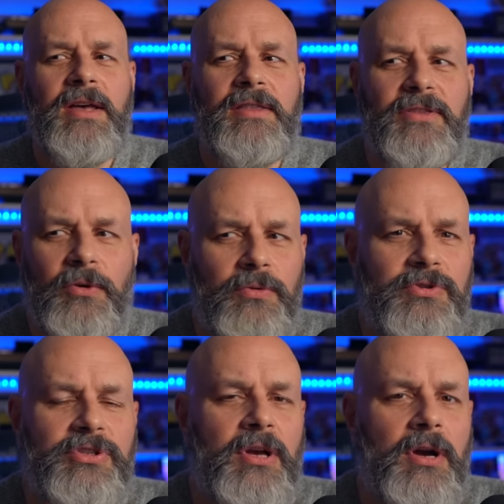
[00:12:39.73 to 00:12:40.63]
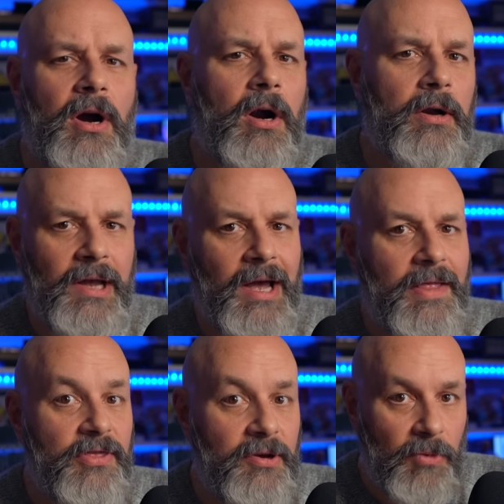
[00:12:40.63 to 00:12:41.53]
Those are
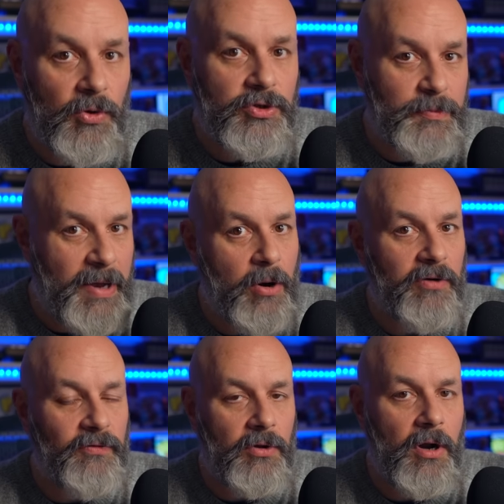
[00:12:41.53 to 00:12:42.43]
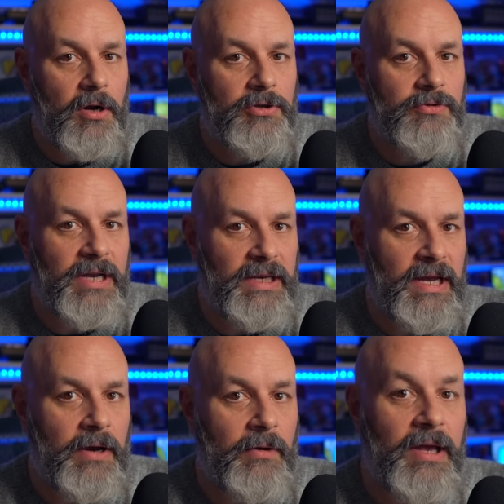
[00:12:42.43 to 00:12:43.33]
not the most powerful cards right
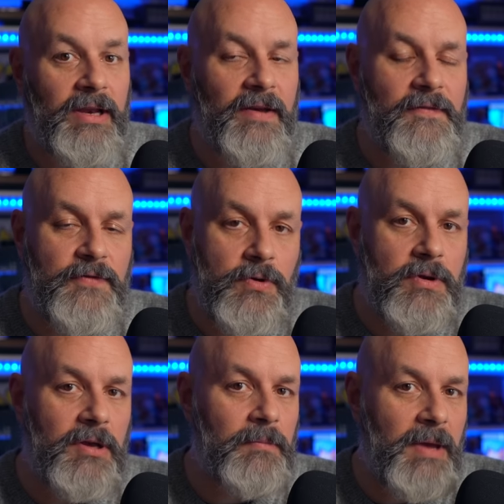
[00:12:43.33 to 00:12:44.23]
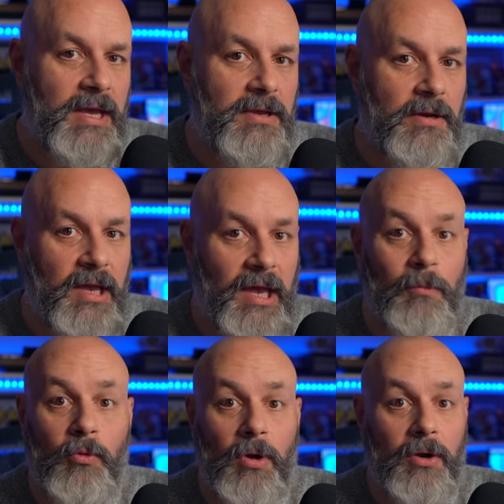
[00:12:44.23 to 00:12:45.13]
now. And if you can make your game
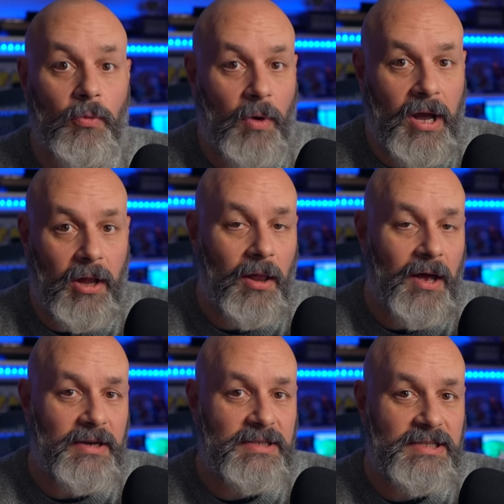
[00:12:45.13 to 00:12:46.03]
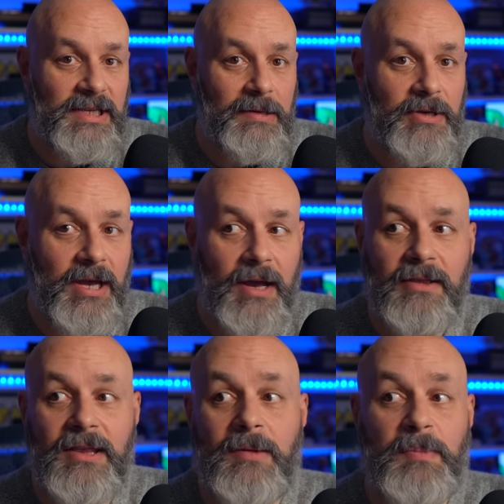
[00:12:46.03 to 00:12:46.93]
run well on a Steam Deck,
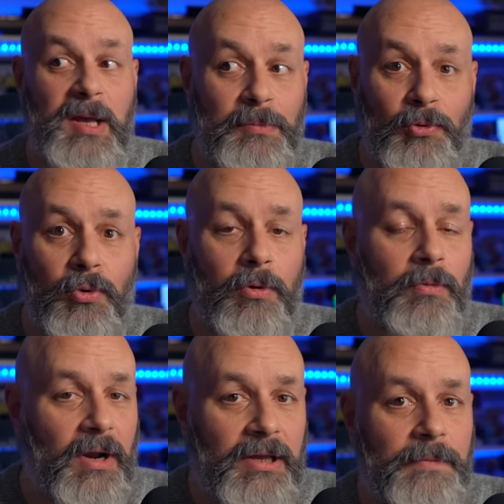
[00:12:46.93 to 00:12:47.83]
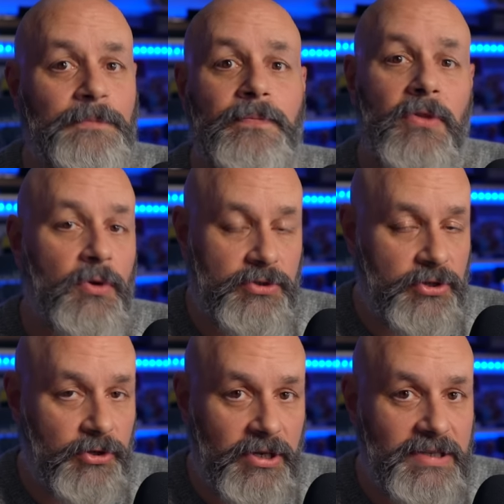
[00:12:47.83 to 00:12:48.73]
then people who are running those
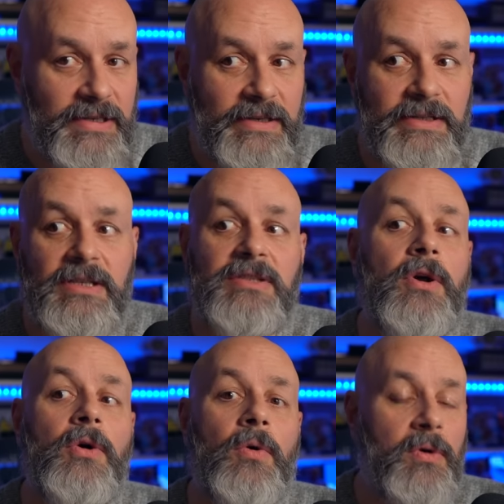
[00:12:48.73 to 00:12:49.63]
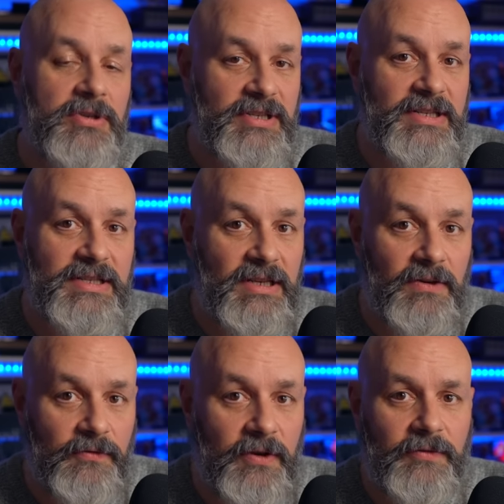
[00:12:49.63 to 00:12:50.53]
3060s or
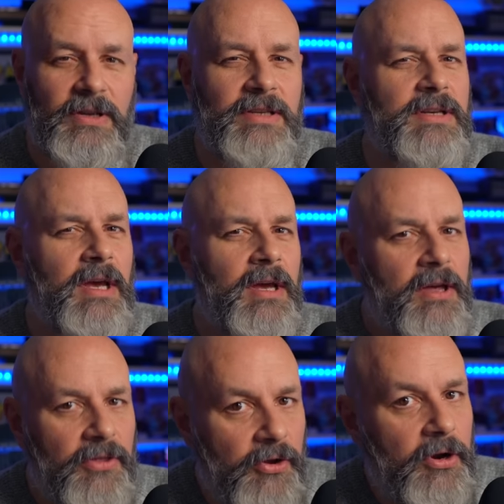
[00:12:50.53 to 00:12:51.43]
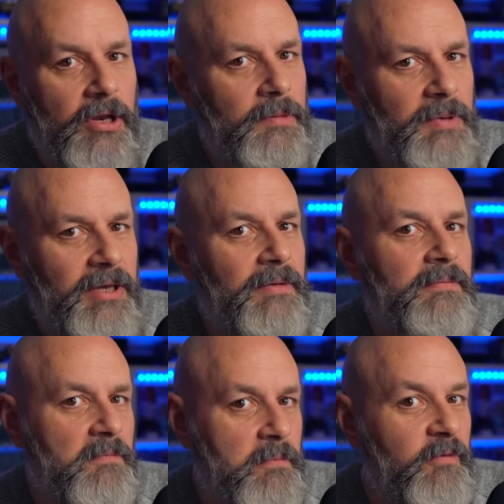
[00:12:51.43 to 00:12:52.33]
1650s, they're going to be
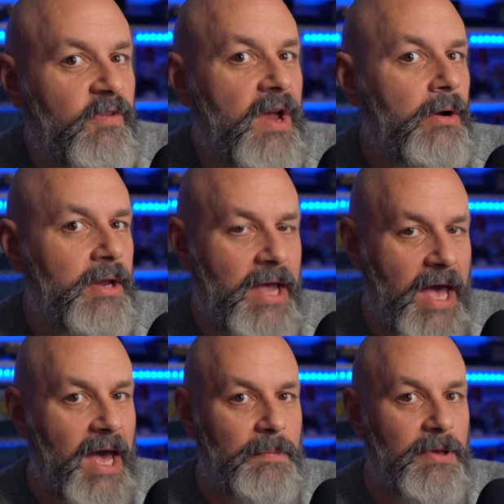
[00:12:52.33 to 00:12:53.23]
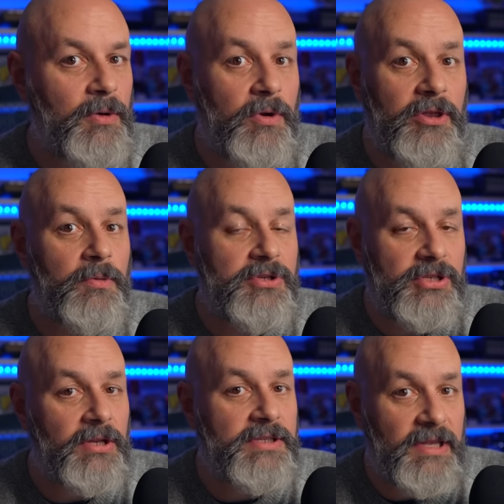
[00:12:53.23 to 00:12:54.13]
very happy with the
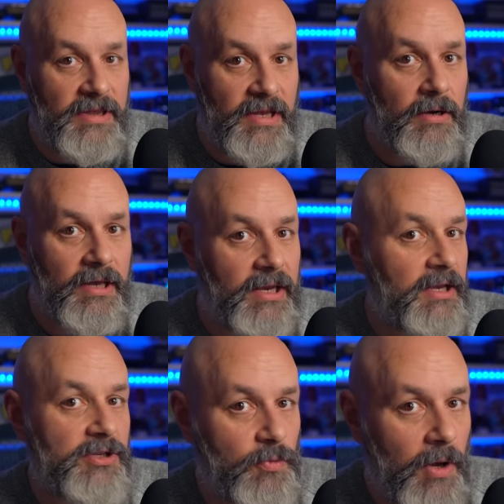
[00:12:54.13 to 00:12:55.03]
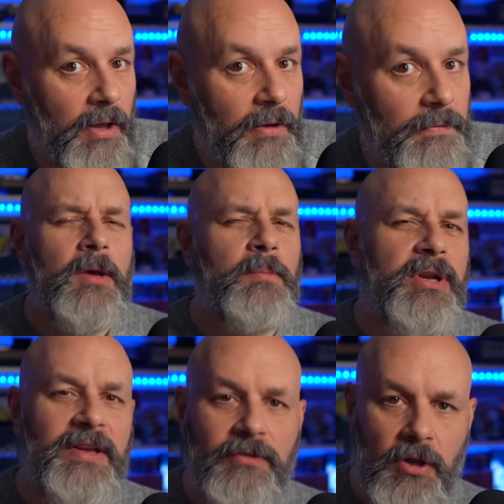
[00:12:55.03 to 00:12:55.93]
results that they're getting as well. But
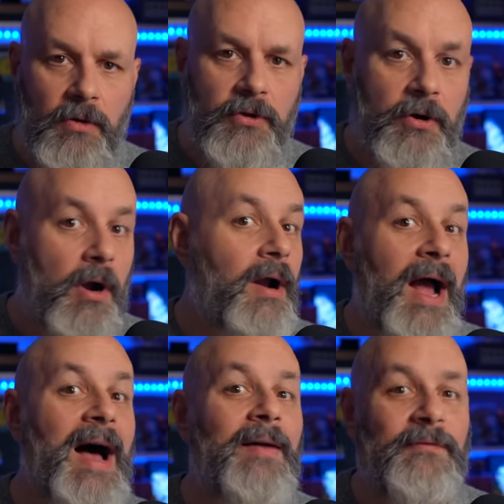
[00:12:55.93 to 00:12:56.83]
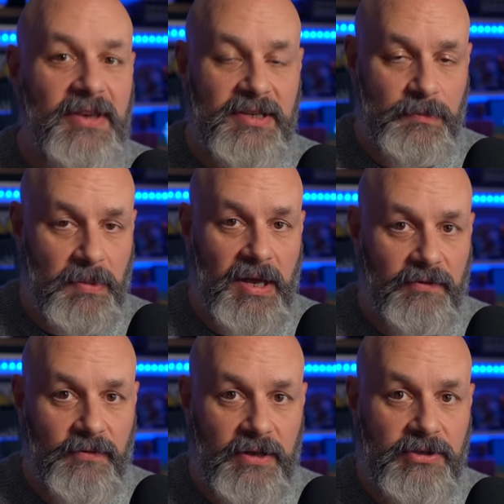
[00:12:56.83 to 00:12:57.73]
even though there are obvious
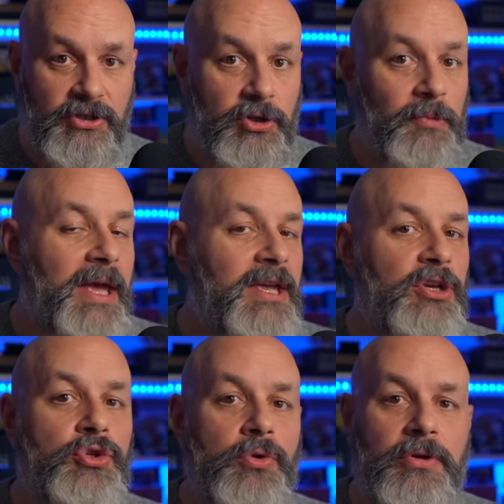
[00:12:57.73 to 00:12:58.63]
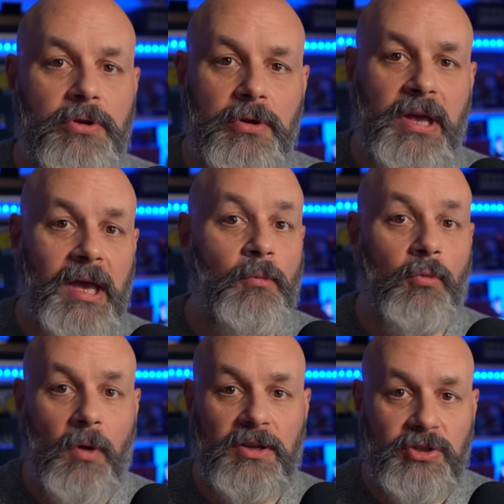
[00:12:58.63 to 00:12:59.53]
benefits to making sure that your game
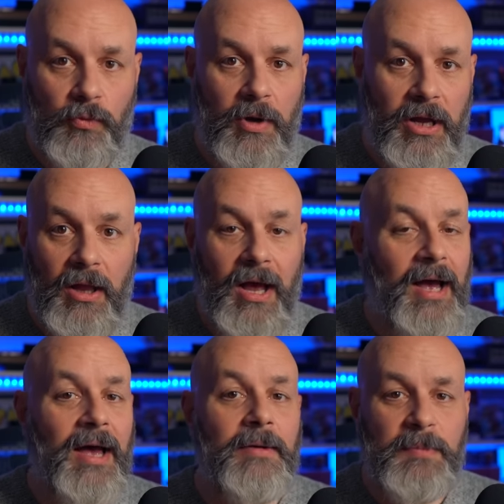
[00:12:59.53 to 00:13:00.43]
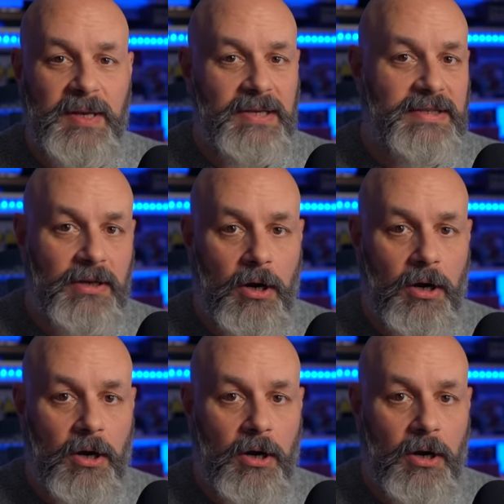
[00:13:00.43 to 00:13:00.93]
runs well on PC